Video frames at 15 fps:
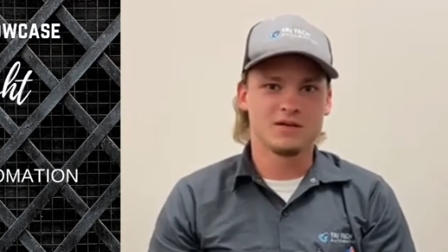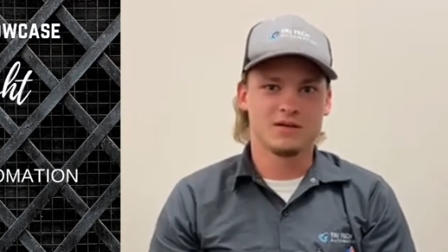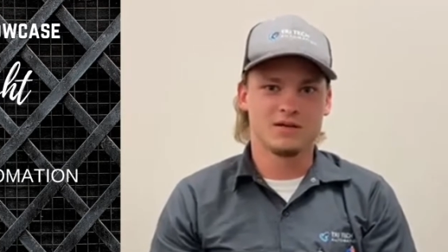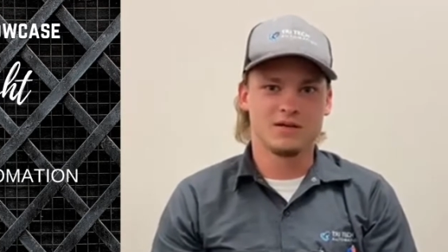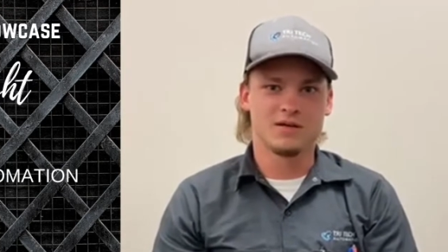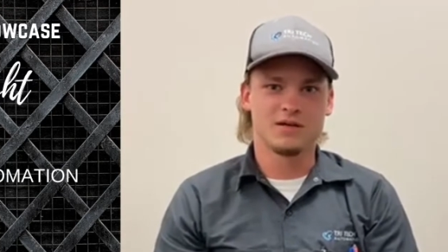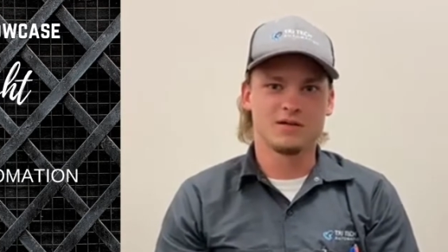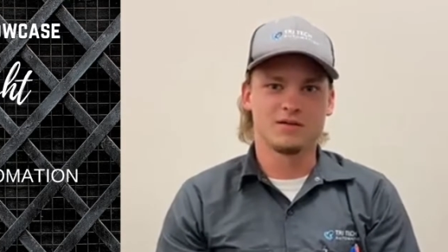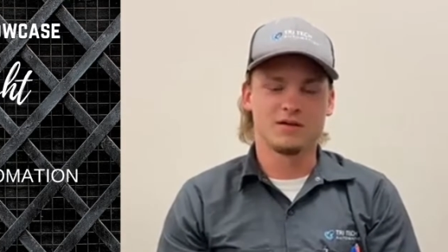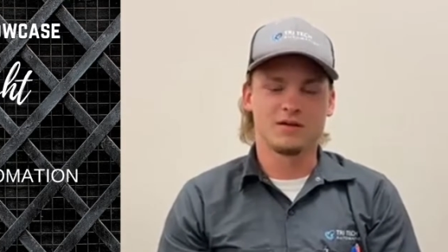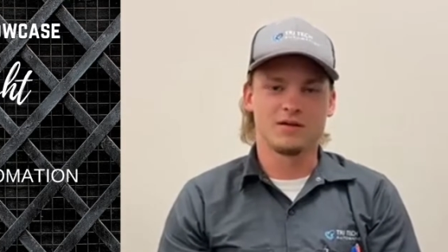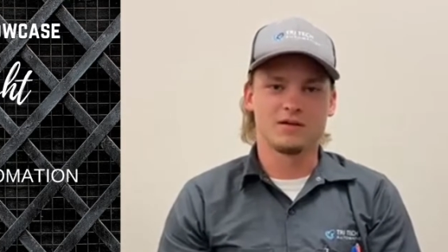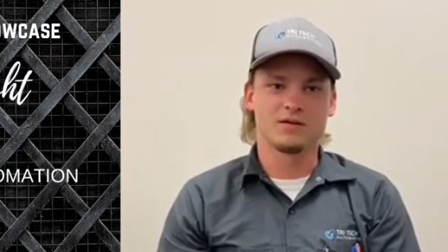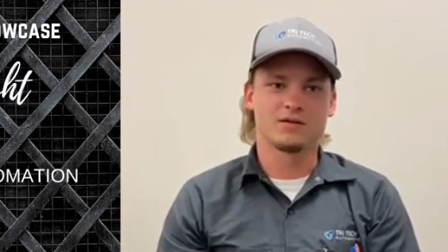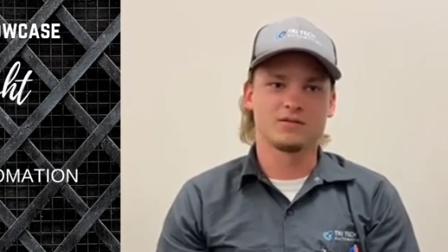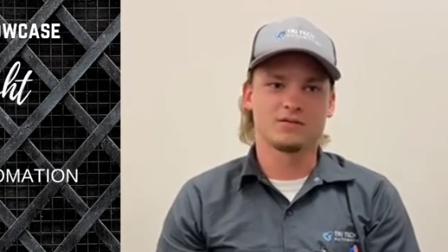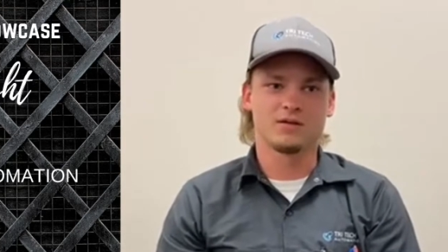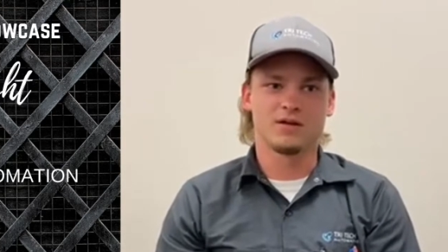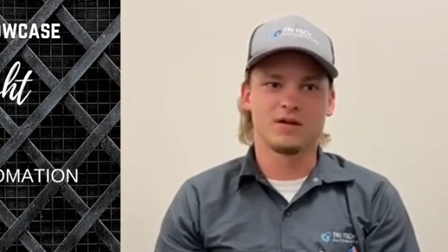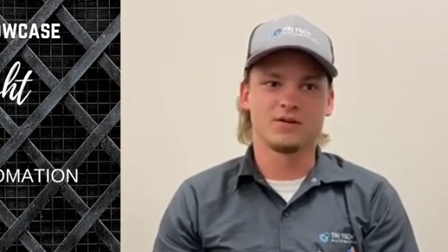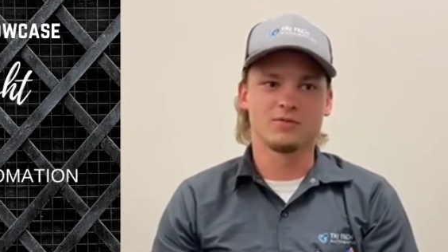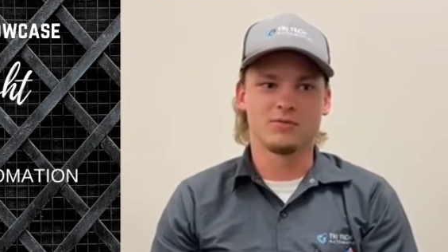And
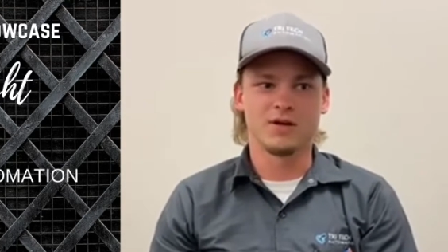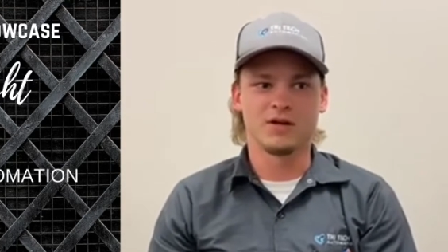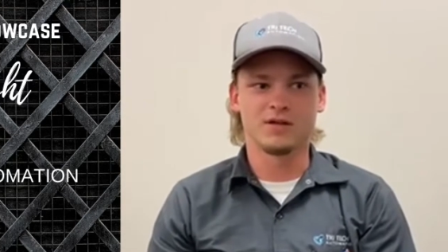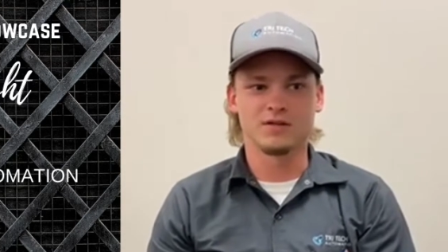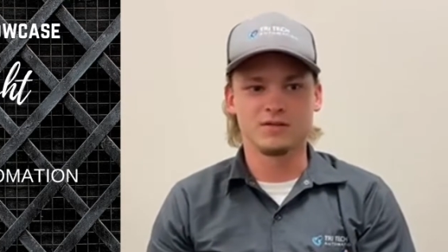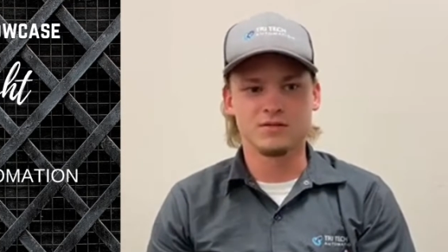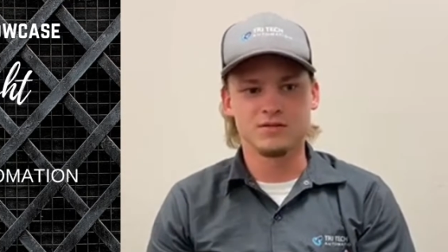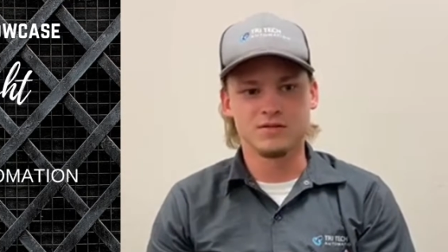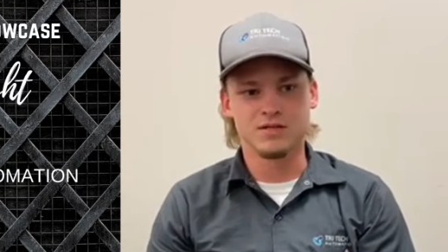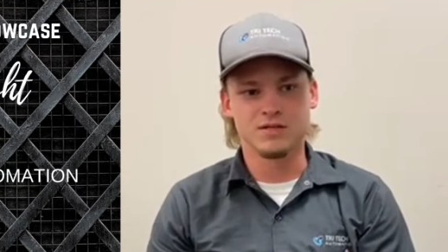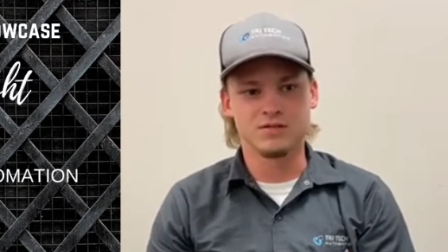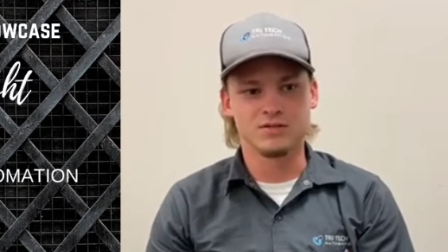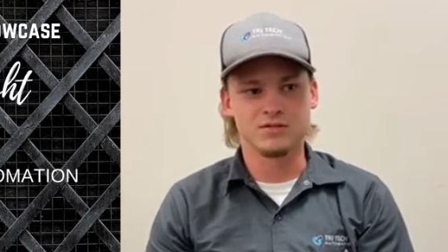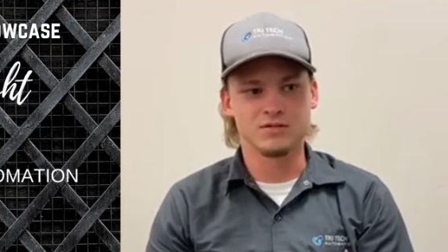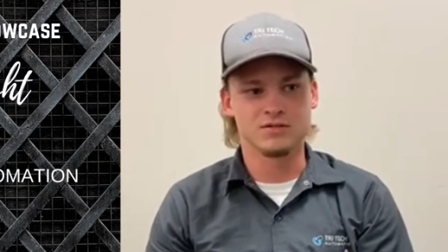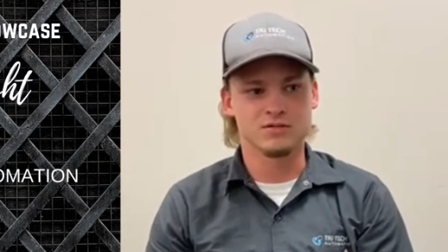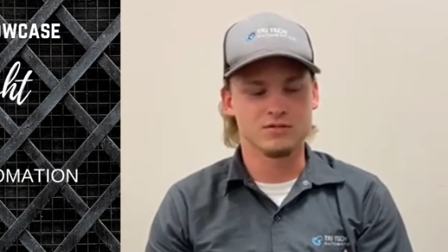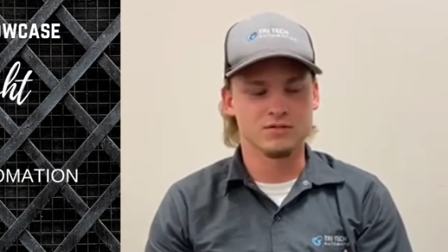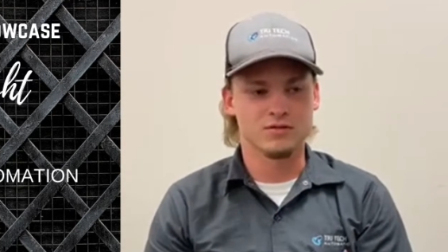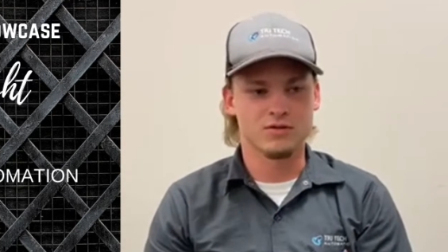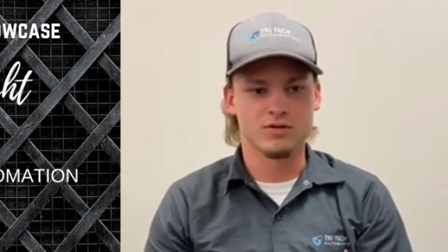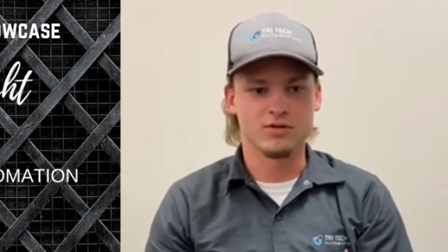I know Ranken teaches
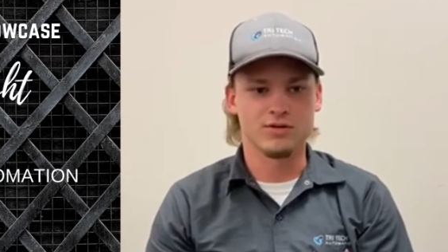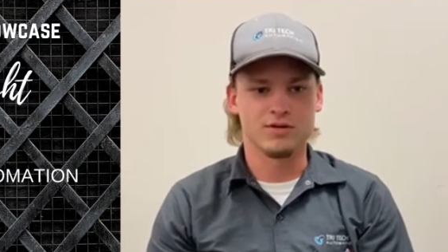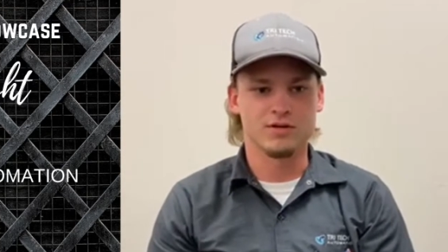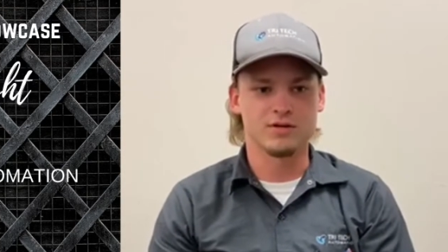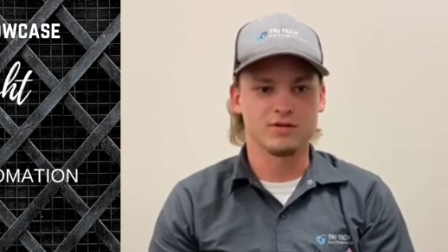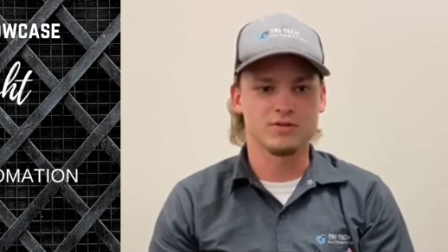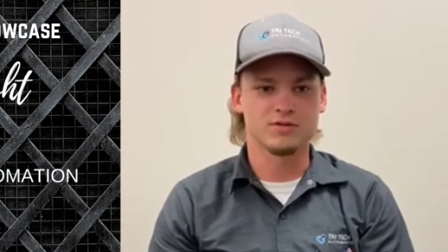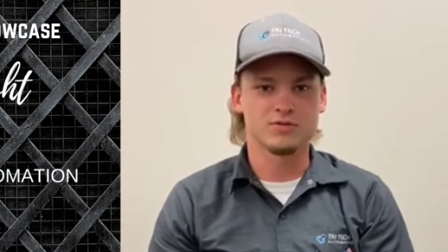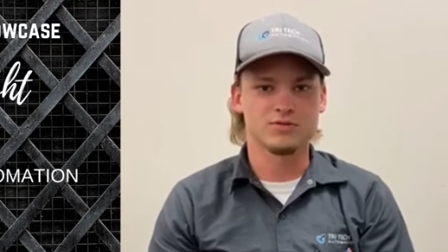all the